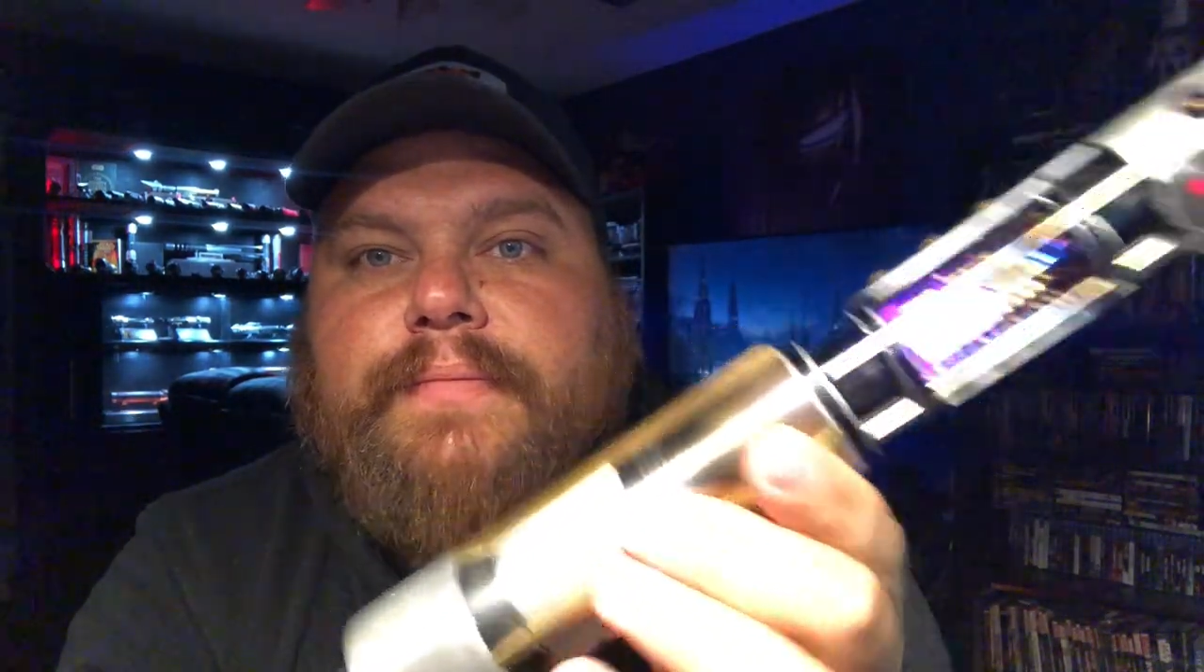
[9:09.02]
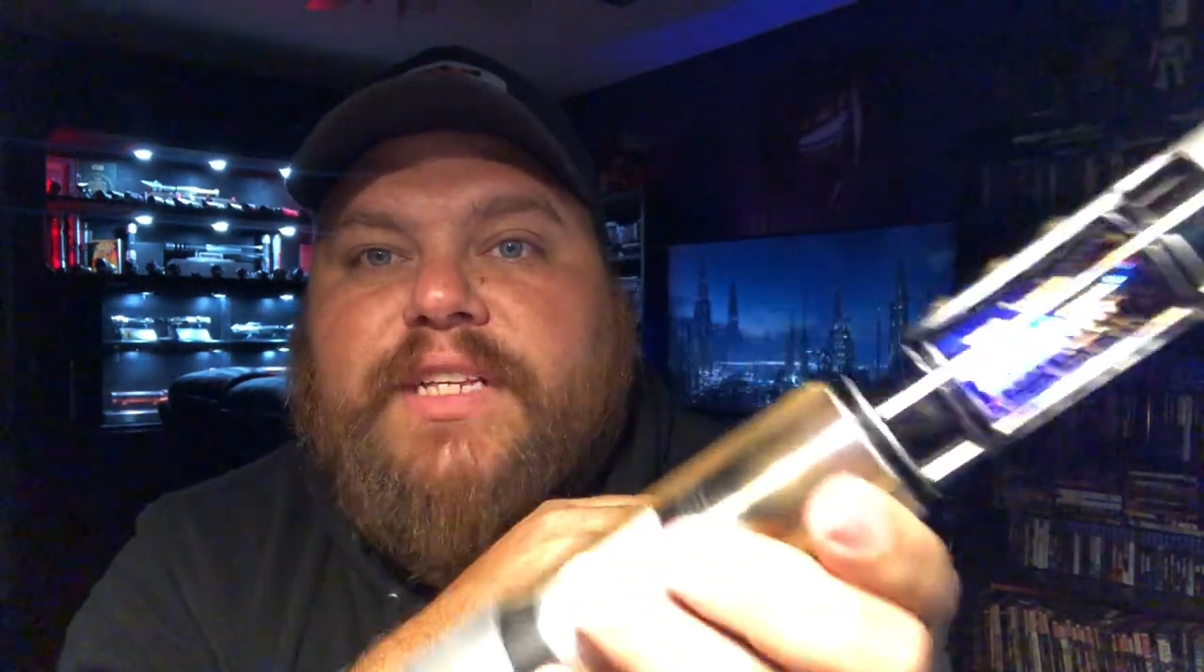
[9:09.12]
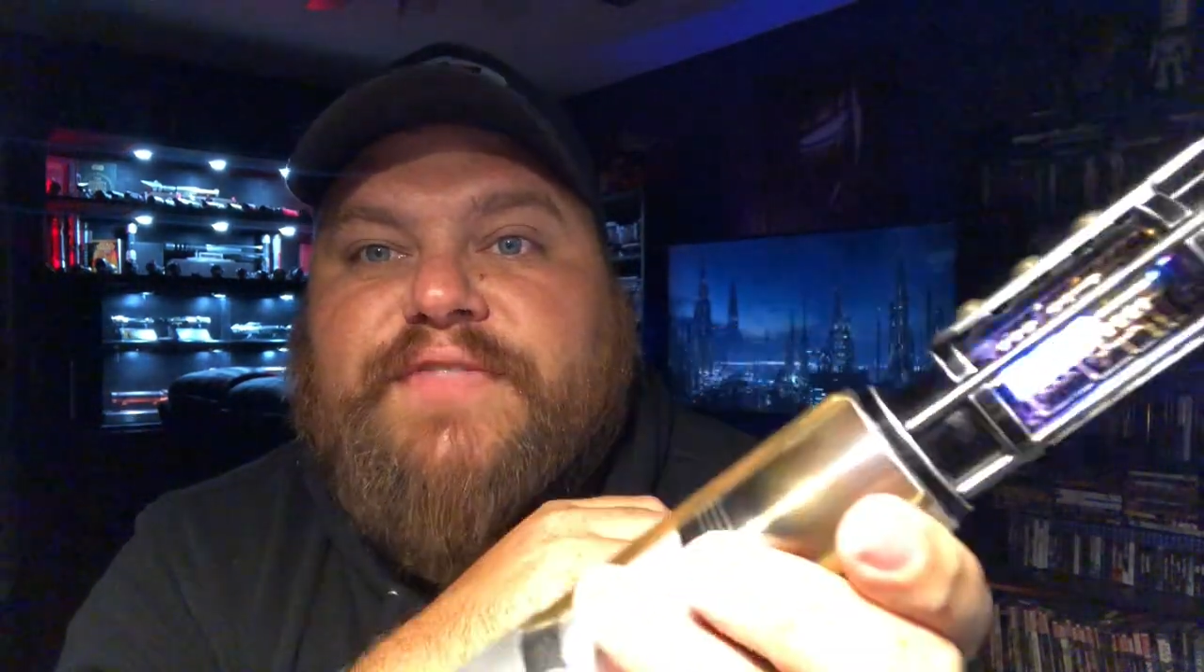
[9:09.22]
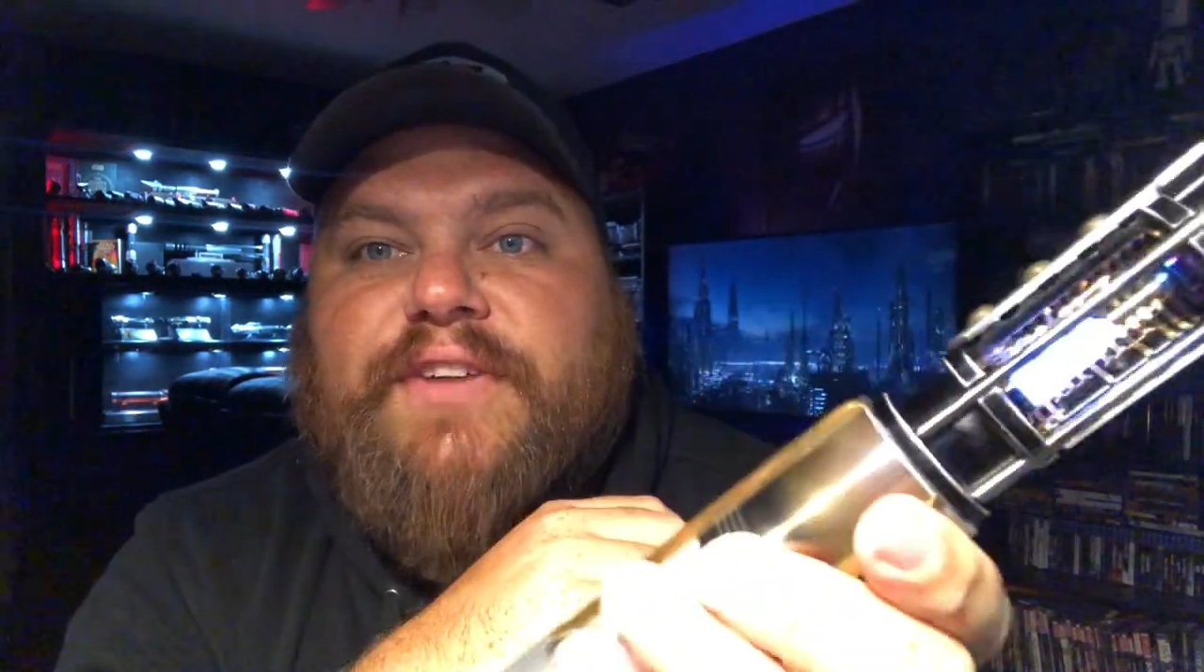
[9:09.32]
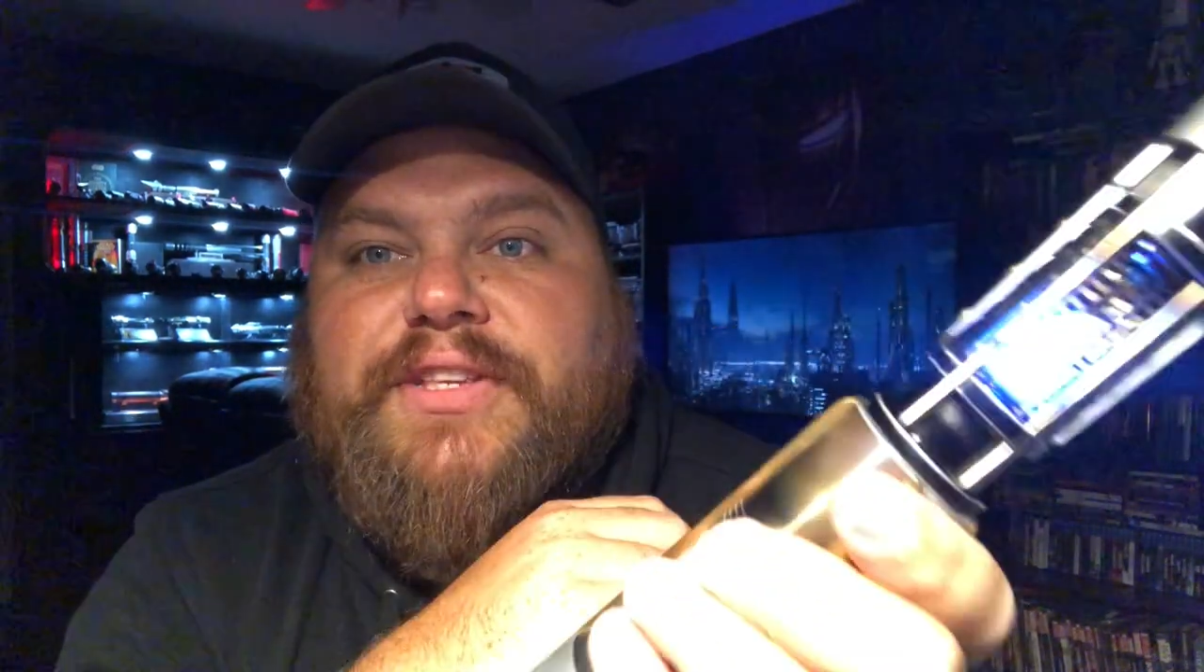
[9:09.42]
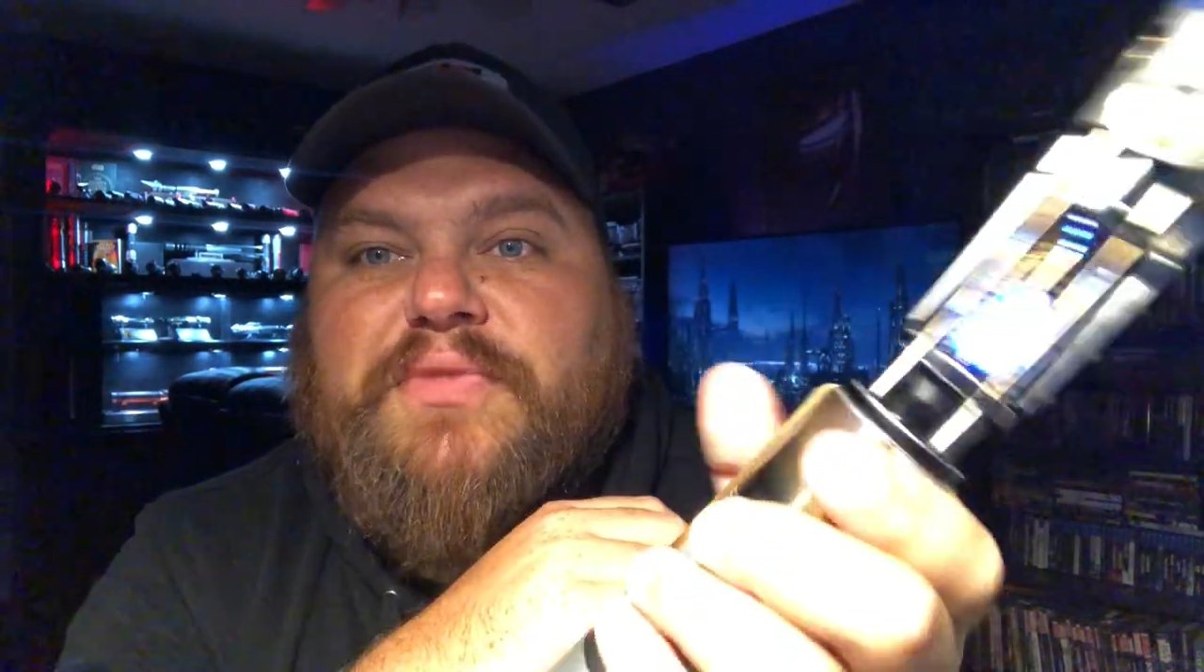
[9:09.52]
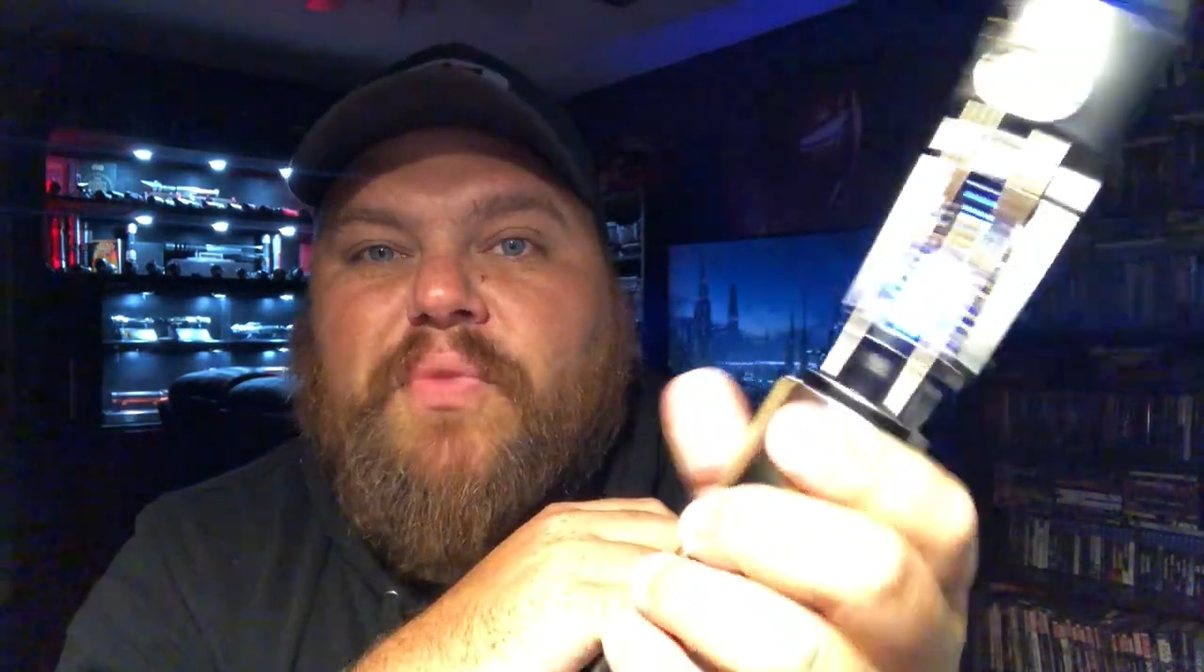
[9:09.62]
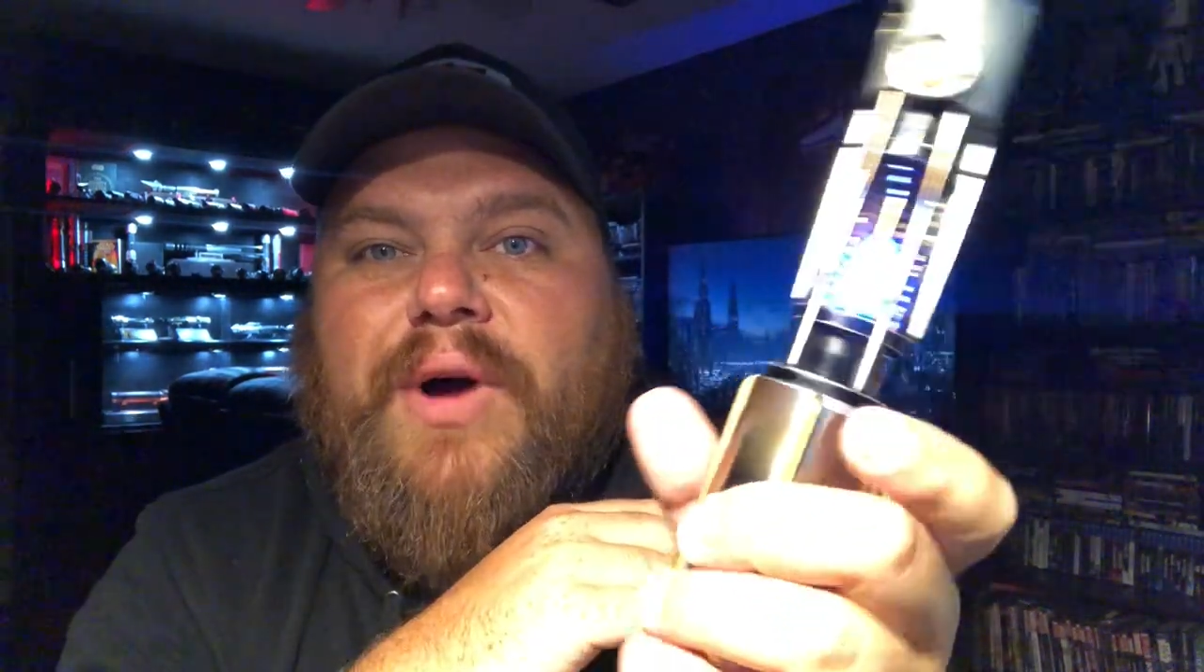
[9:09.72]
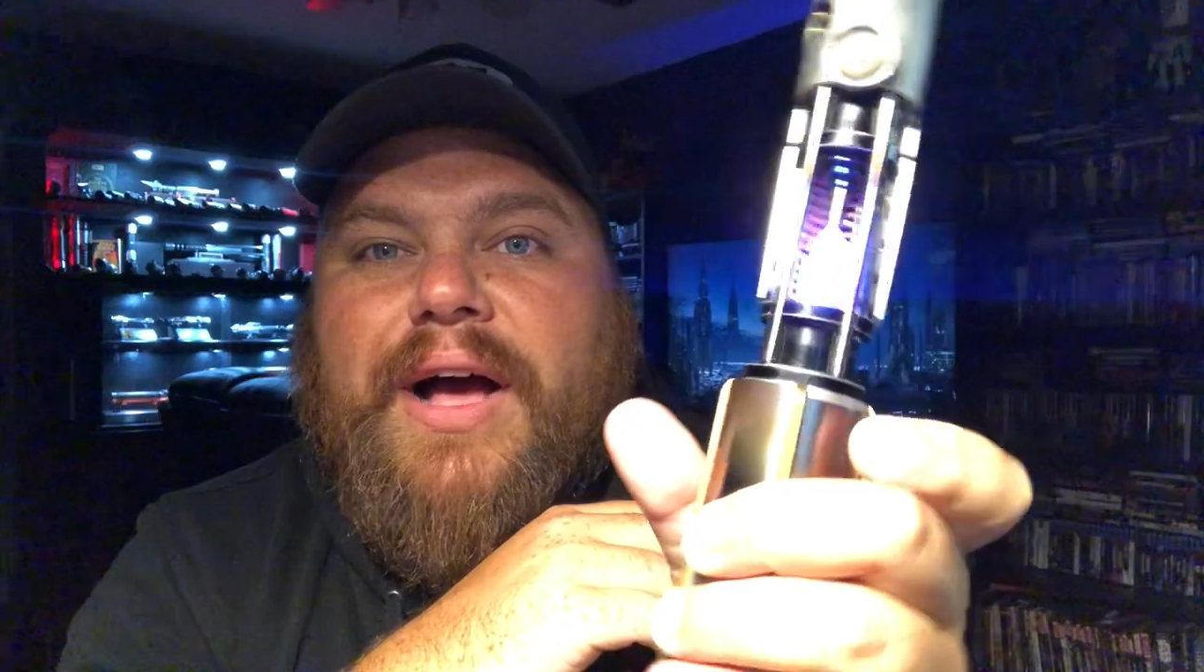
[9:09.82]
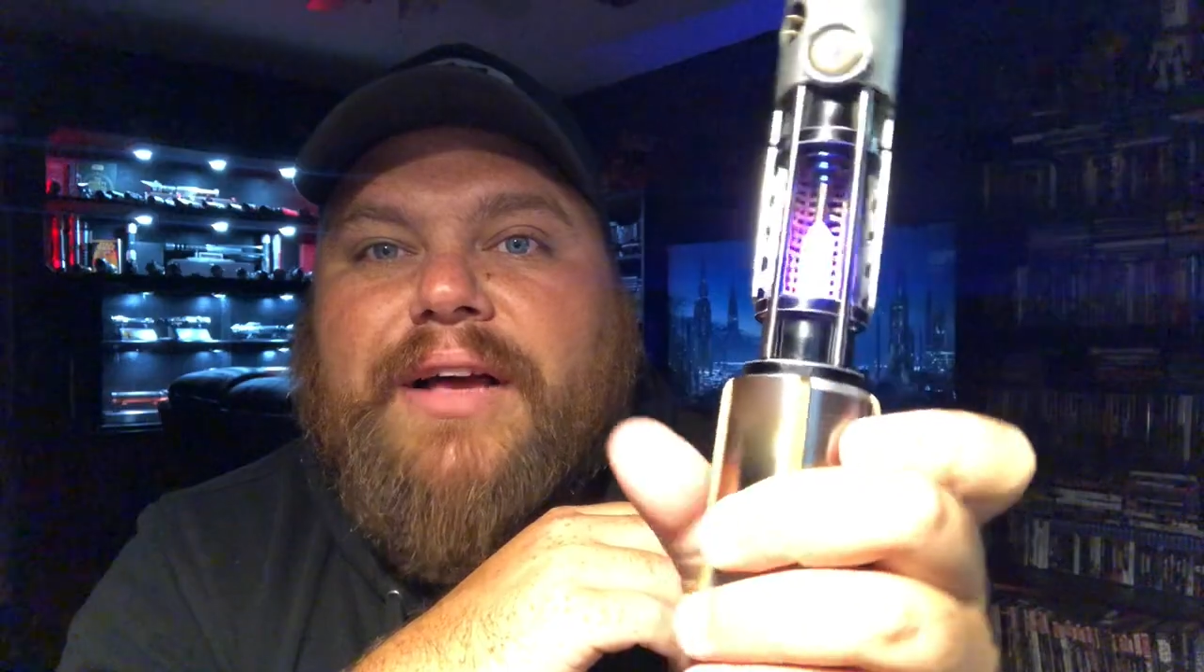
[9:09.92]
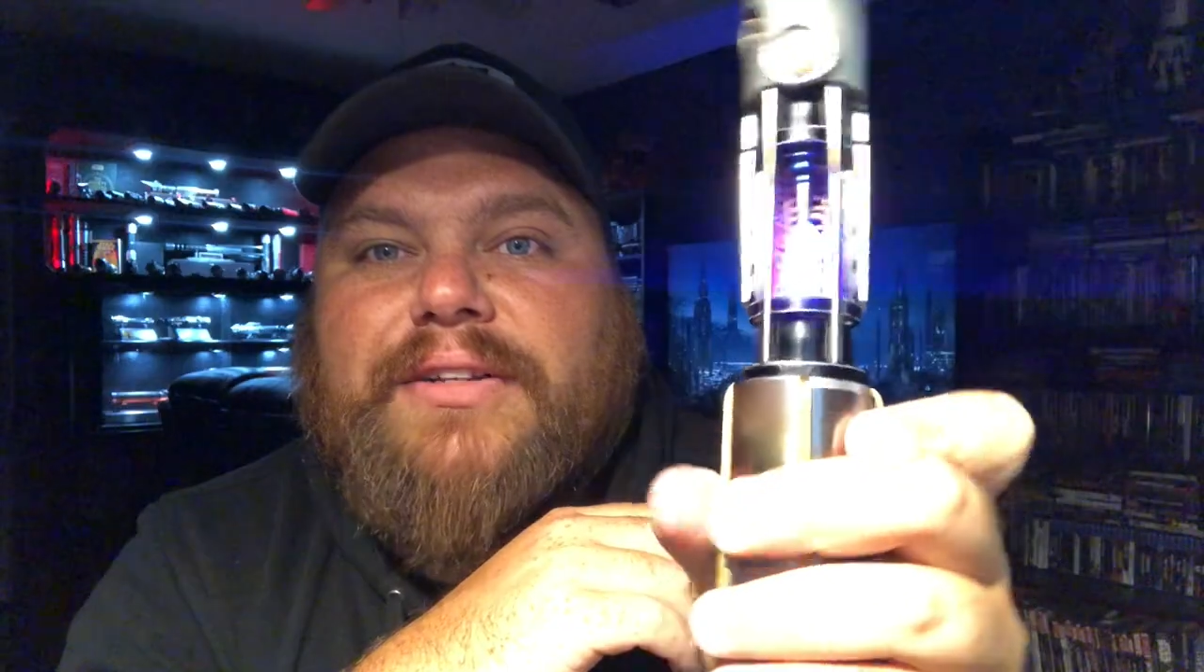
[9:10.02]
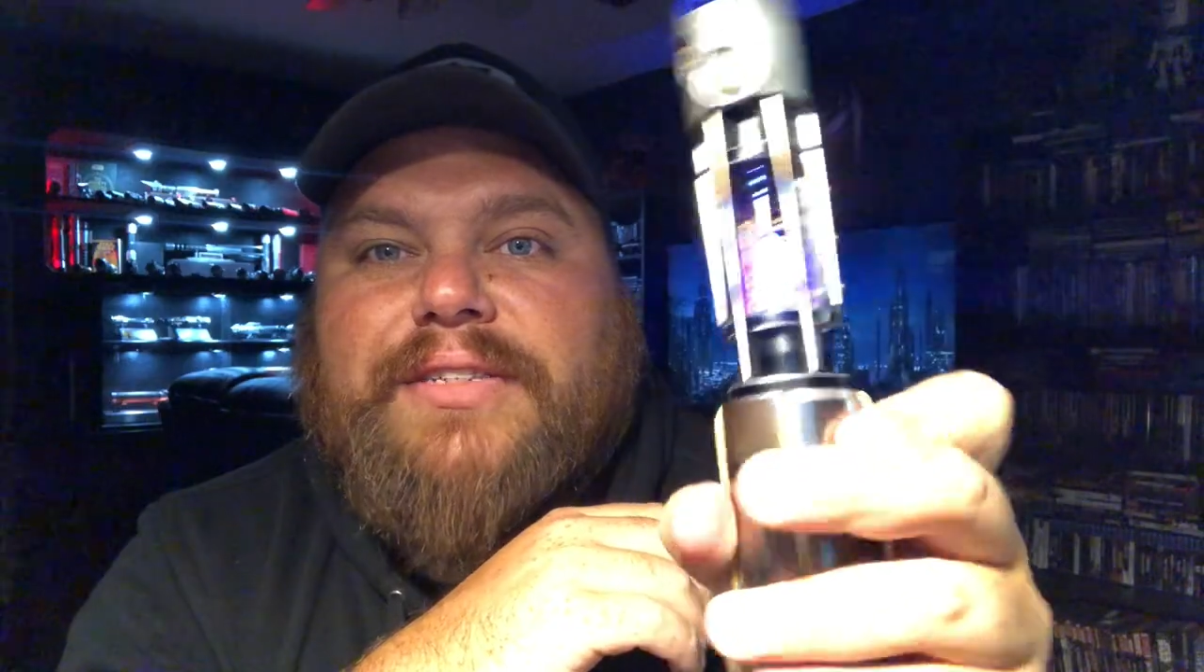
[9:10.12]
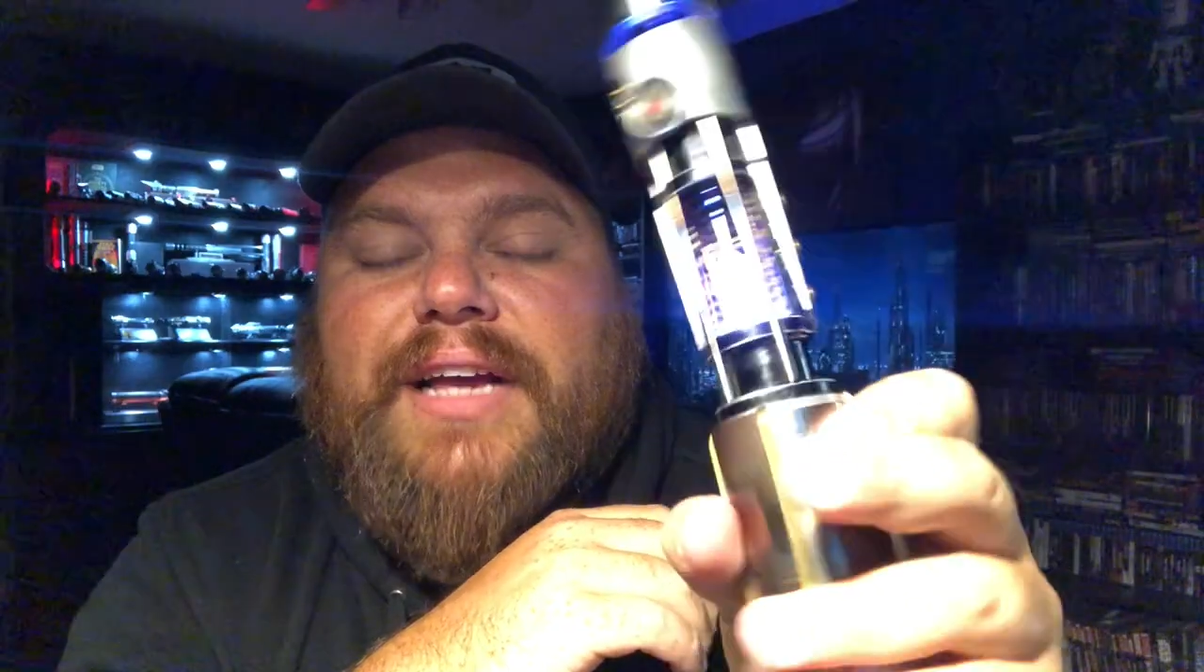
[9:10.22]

This font wild.